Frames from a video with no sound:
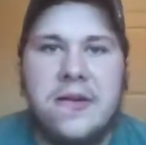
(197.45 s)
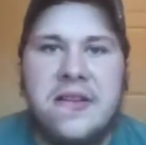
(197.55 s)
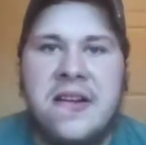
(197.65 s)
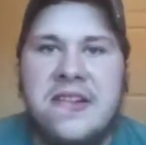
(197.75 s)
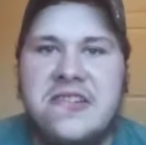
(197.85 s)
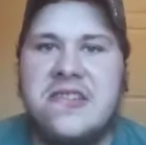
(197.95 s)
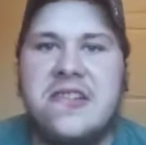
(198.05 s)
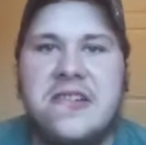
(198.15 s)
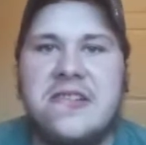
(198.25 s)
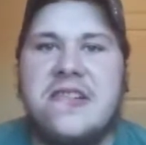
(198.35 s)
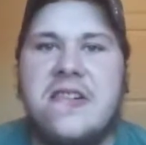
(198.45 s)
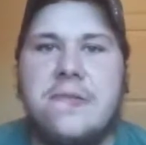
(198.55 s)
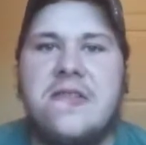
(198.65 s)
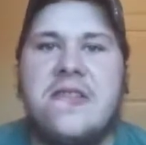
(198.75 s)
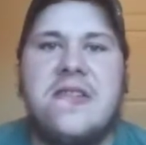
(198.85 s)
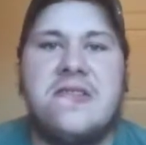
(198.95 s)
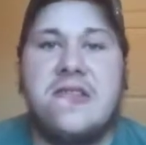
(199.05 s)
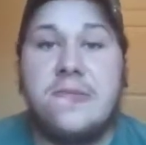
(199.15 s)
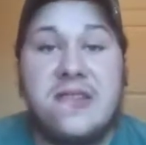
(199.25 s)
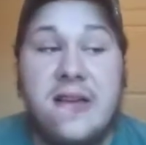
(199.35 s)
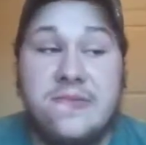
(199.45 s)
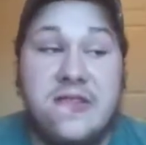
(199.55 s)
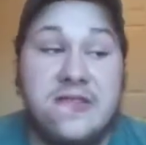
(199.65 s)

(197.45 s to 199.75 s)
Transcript: and then I just get irritated with it, and sometimes I'll